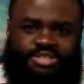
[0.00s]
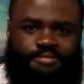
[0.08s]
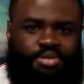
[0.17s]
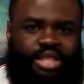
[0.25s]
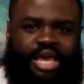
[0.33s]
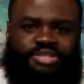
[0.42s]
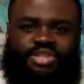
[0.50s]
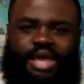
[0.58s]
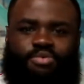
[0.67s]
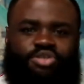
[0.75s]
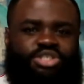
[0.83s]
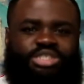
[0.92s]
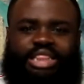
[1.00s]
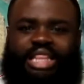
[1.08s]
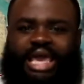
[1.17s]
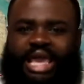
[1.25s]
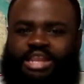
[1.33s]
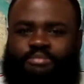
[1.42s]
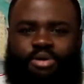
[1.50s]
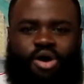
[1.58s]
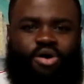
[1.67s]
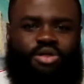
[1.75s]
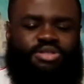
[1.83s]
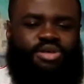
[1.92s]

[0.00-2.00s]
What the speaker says: of plays where they were just laying the balls